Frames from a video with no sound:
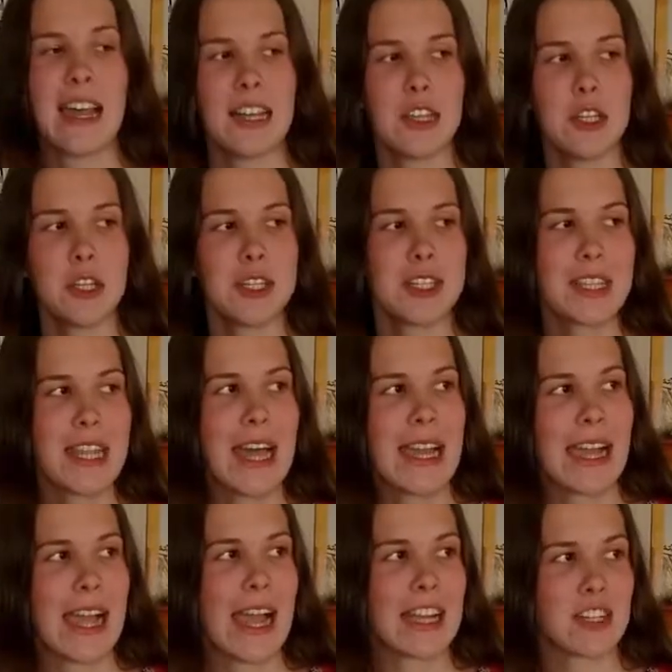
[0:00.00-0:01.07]
look like
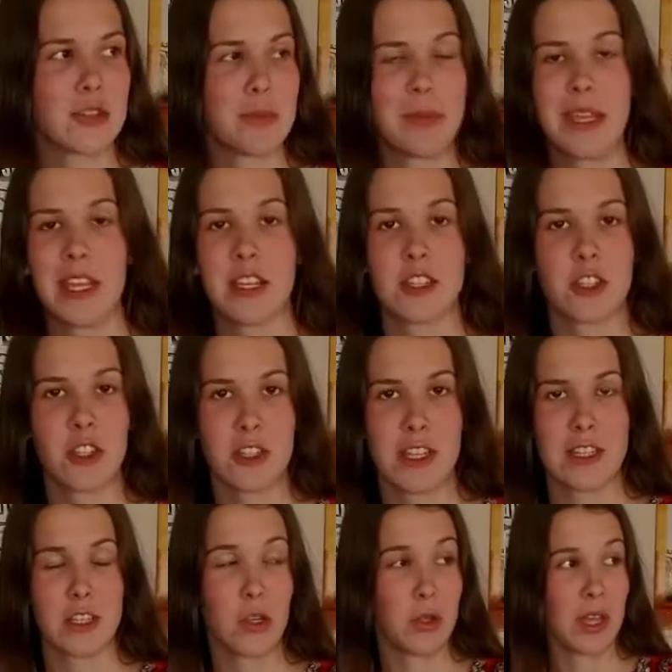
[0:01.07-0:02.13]
I should be in Cirque du
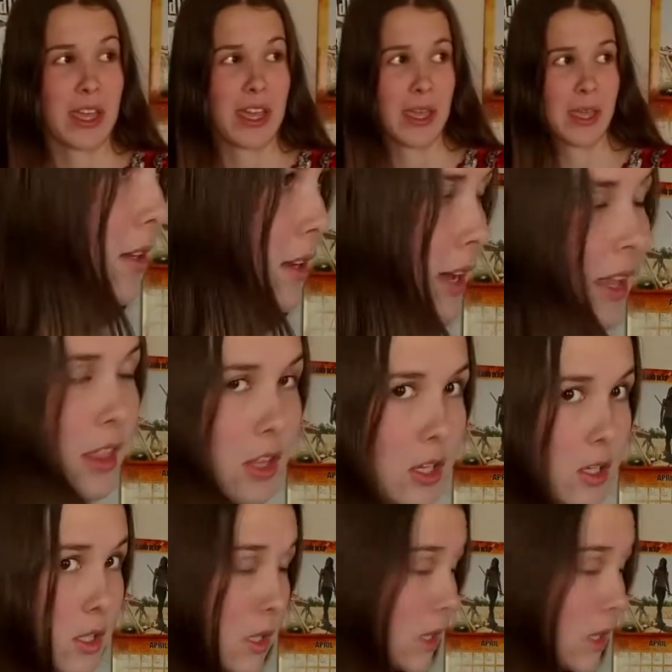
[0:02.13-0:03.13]
Soleil. I look